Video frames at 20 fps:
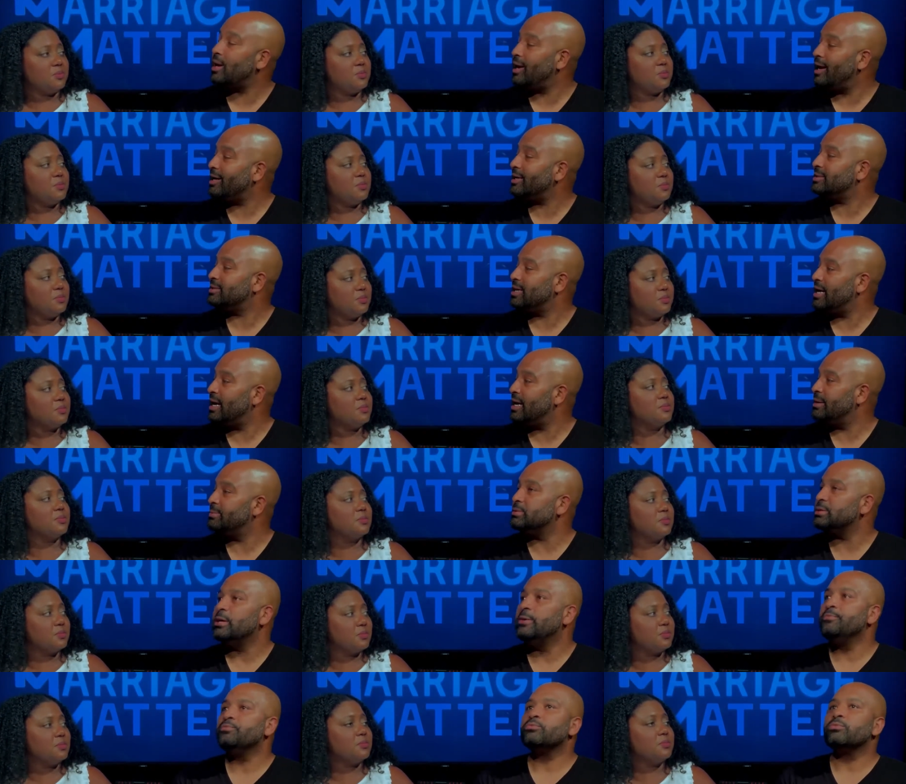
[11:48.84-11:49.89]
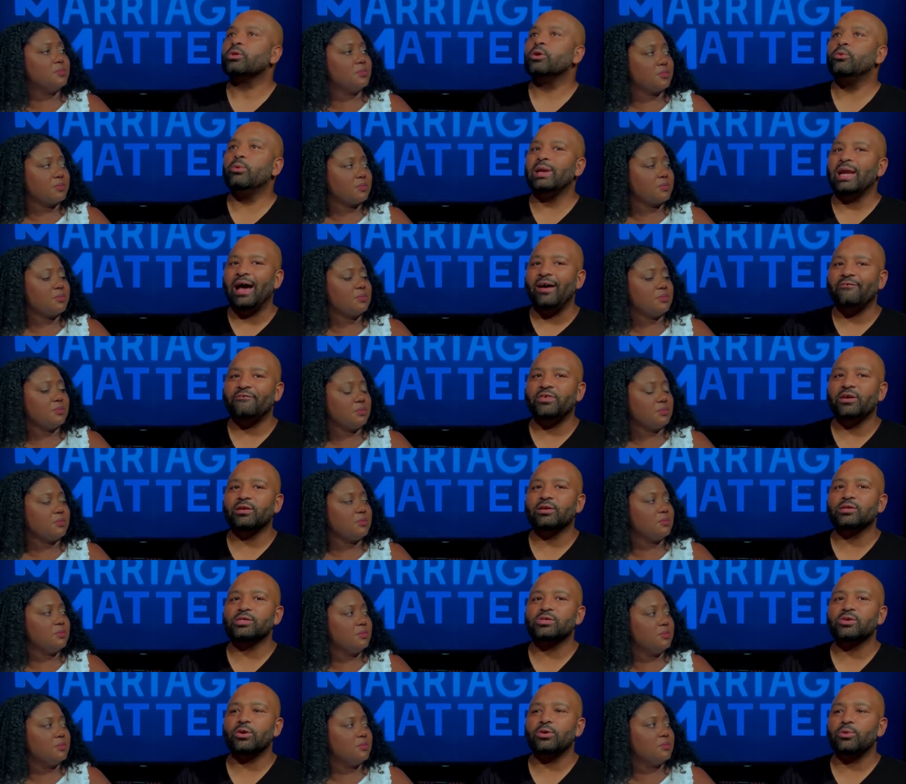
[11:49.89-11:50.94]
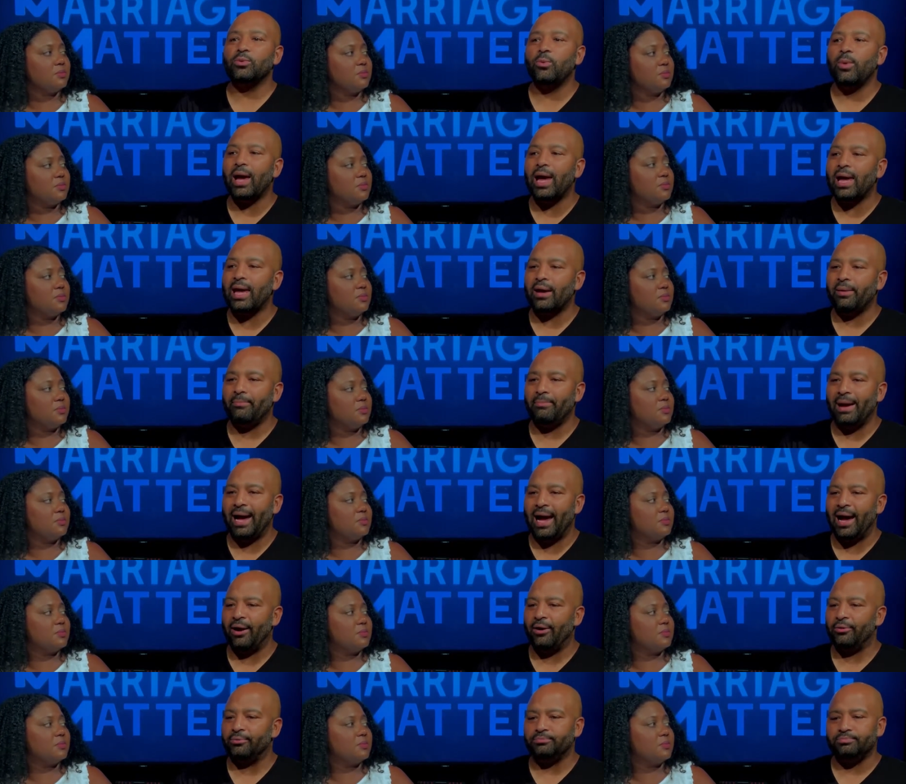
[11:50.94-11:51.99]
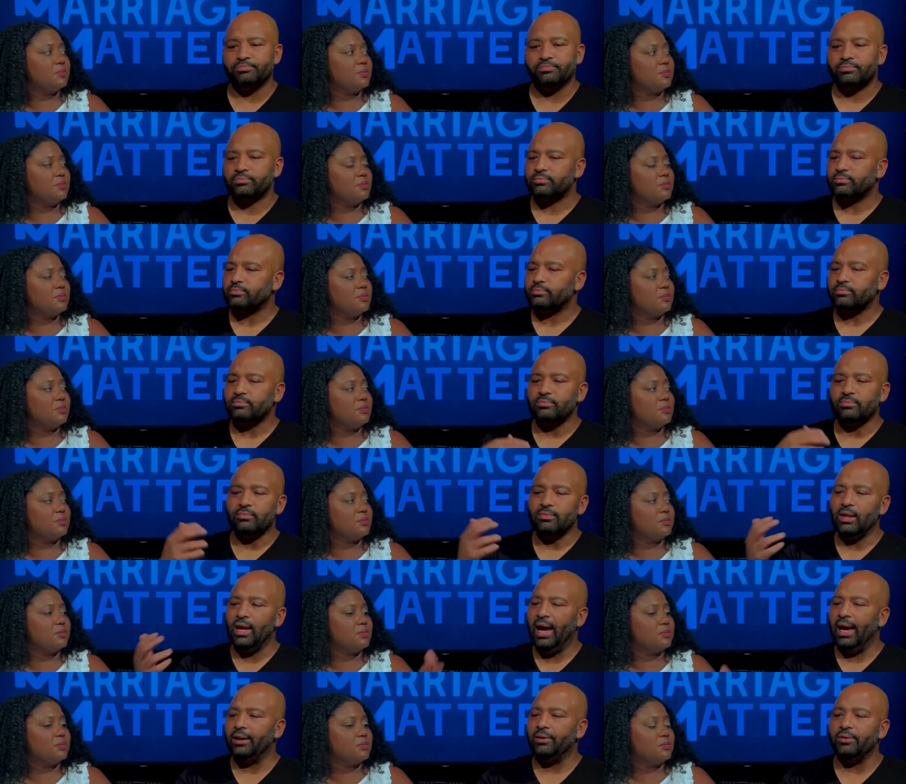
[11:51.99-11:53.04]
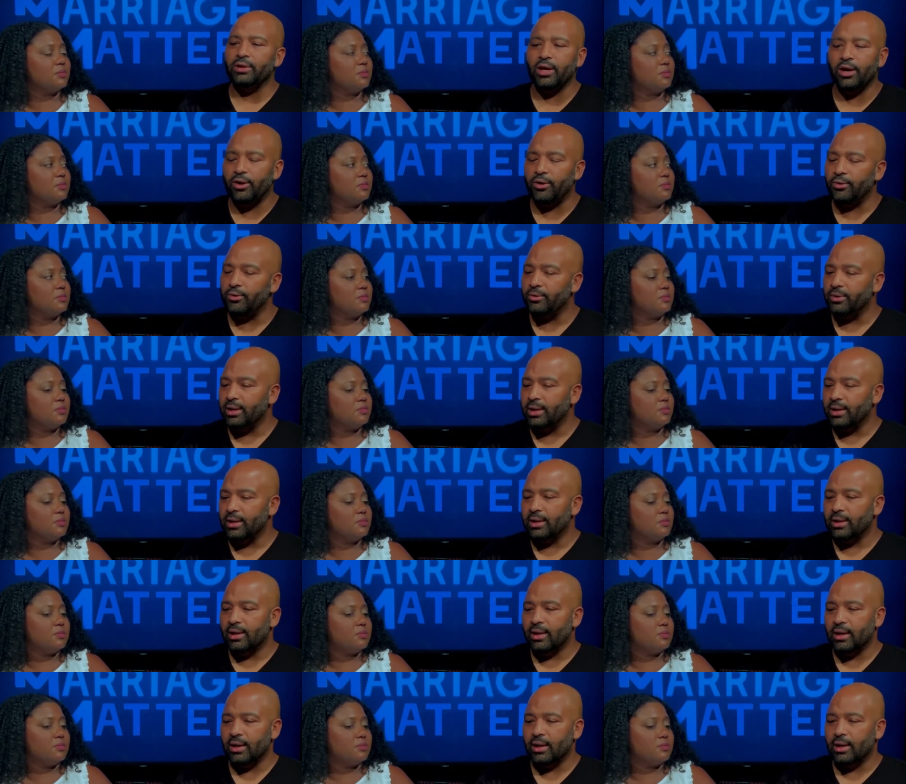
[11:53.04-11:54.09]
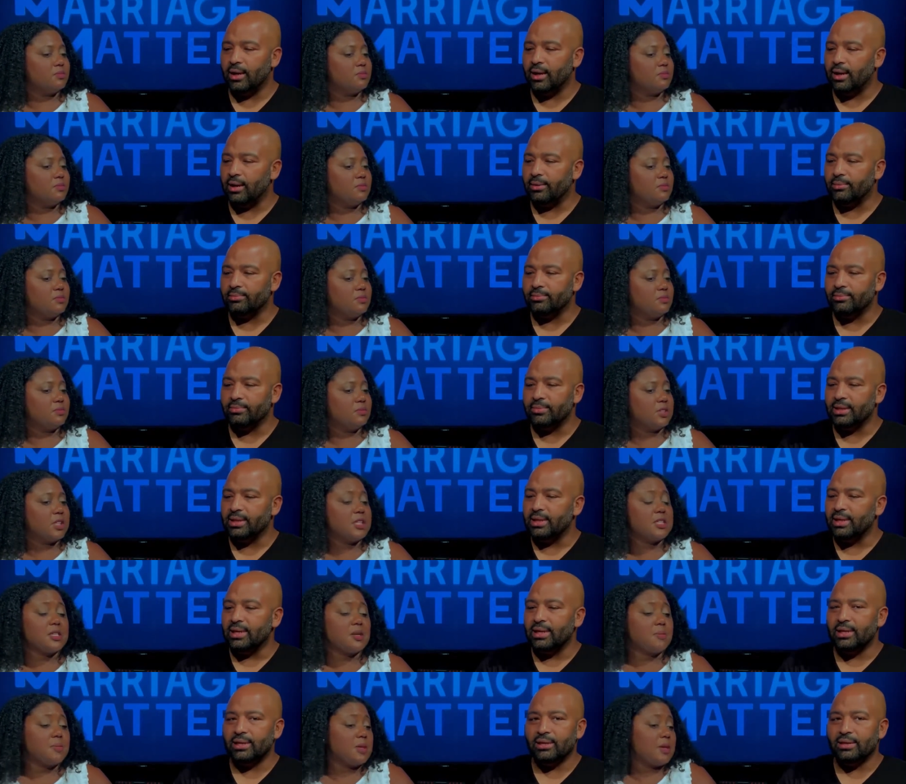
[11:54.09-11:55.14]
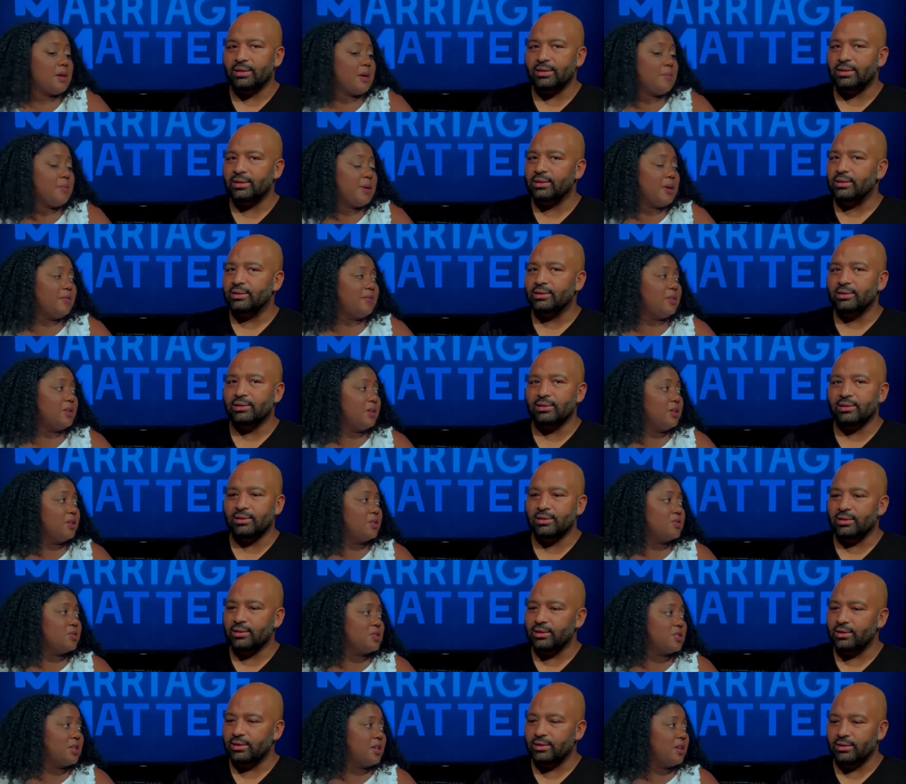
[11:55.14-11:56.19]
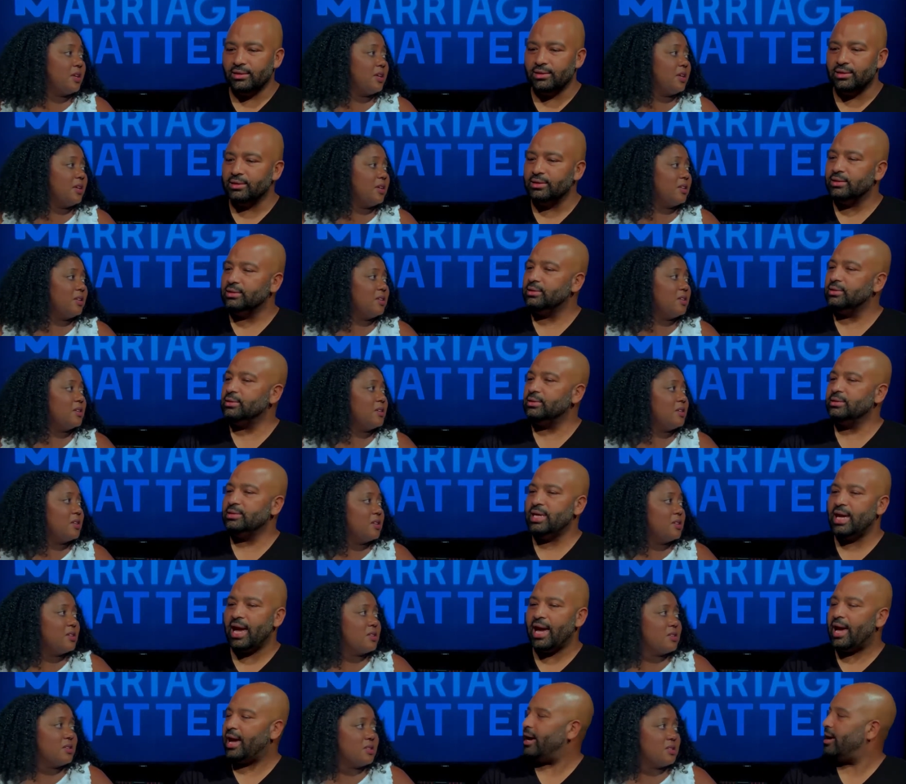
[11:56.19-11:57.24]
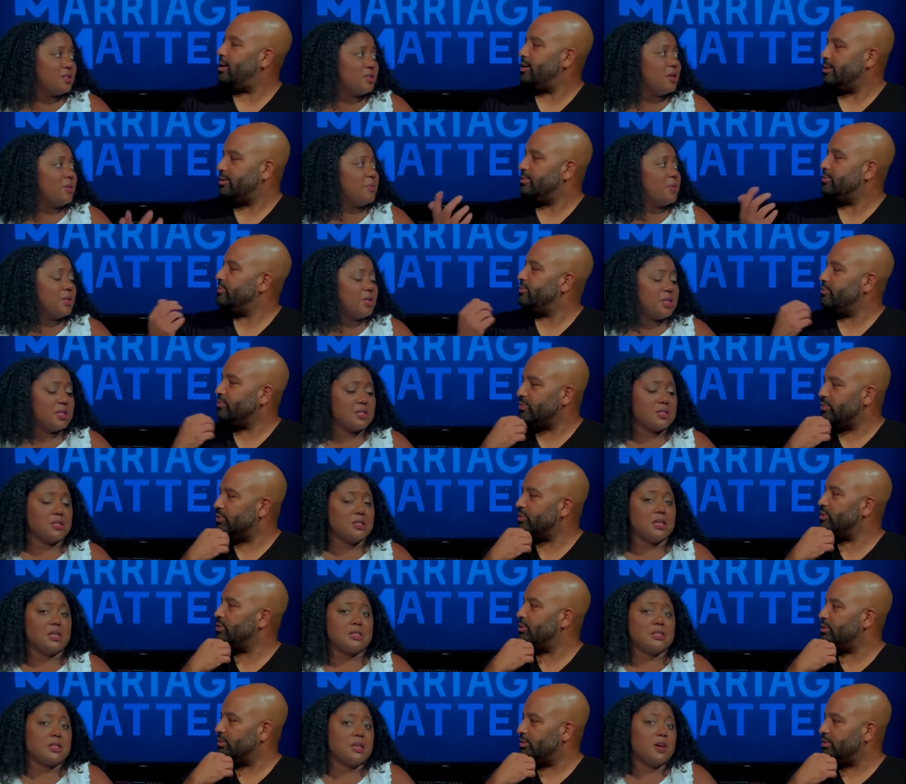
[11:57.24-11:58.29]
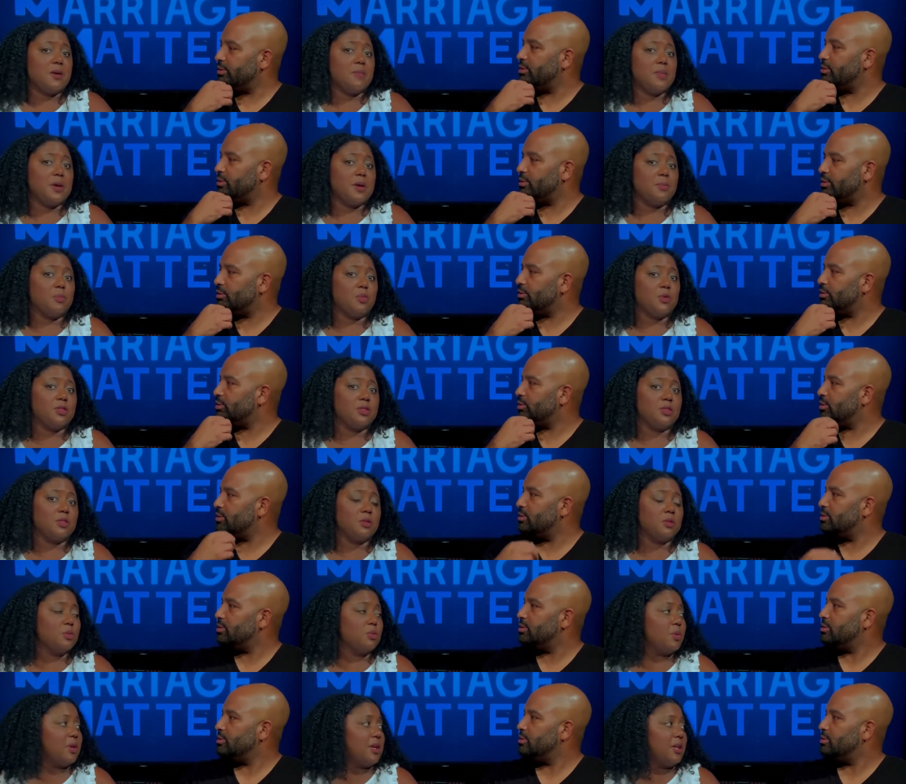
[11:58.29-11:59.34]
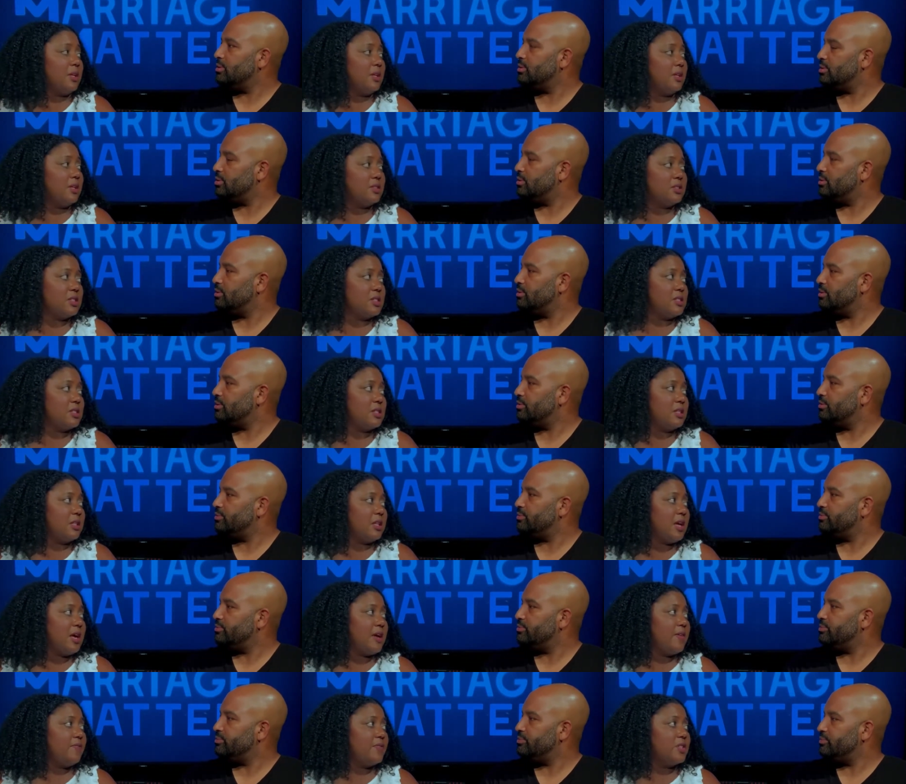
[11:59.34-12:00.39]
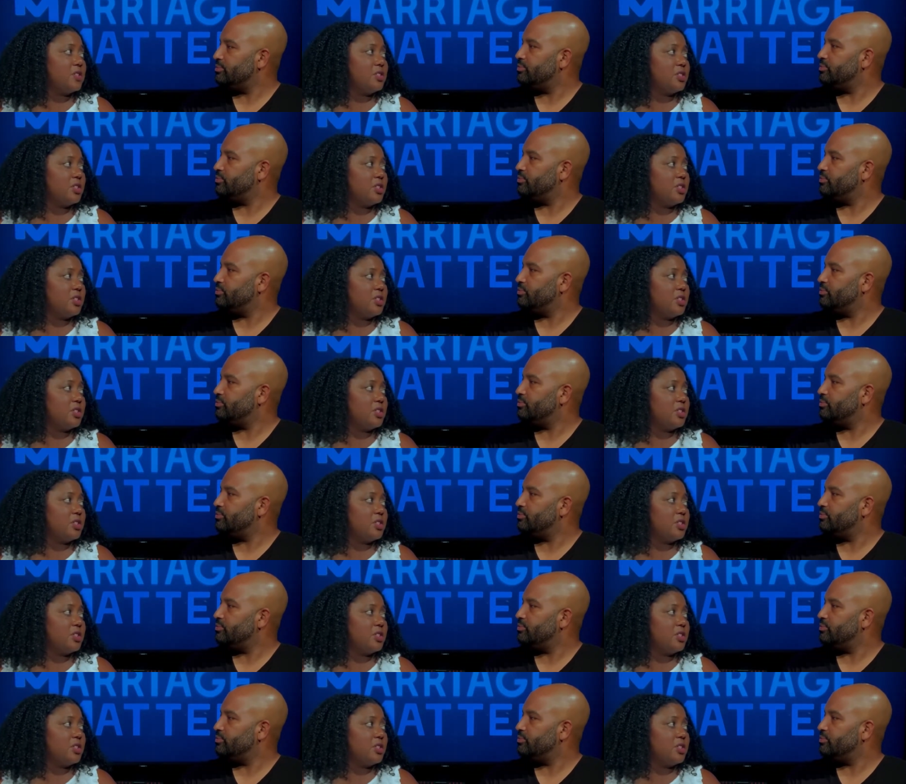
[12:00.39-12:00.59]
Speaker 1: a lot of times. Mm-hmm when I feel a certain way about, I don't know, um,
Speaker 2: something I may have done or said. Yeah. Something that that's come up with in just in life in